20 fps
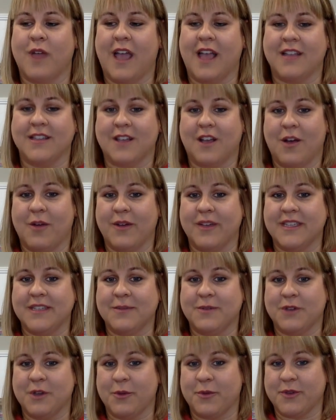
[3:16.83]
As always,
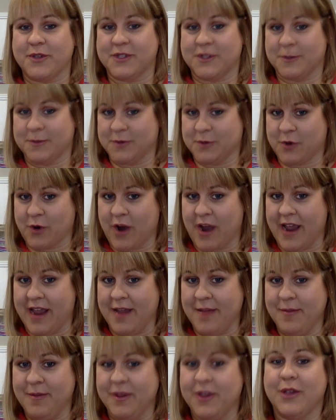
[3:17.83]
when you
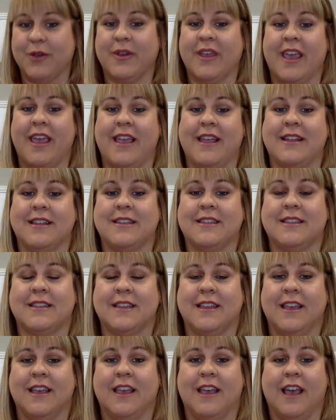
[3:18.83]
subscribe, you get,
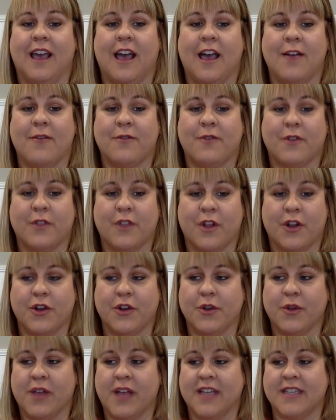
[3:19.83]
for our
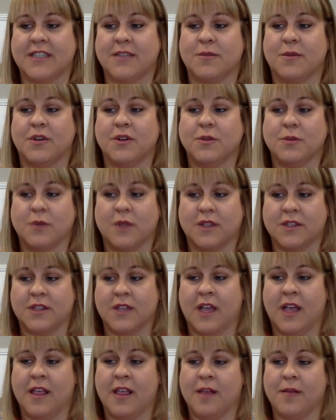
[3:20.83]
new customers,
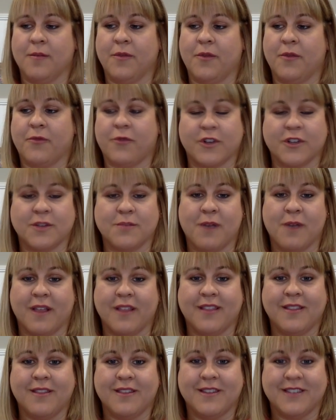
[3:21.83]
the first
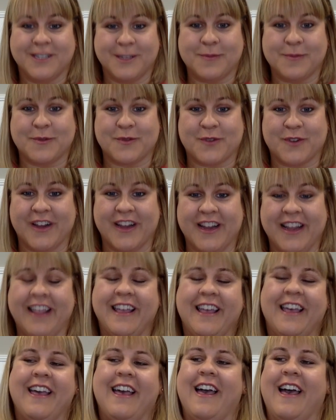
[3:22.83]
month ships free.
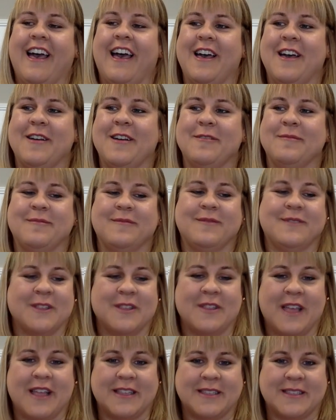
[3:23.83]

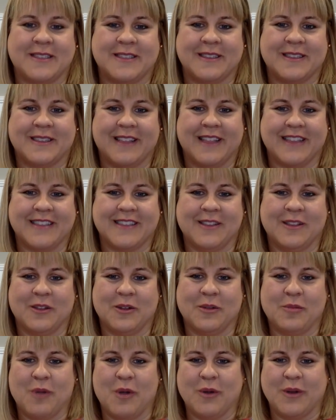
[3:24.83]
So that's a
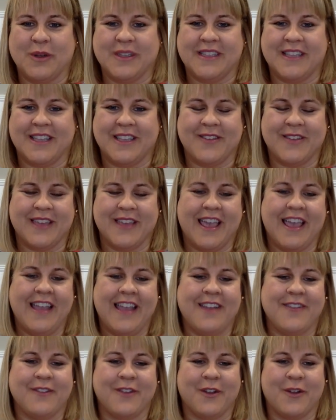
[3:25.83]
little bonus that you
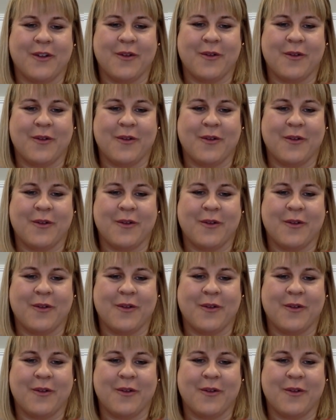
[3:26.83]
get.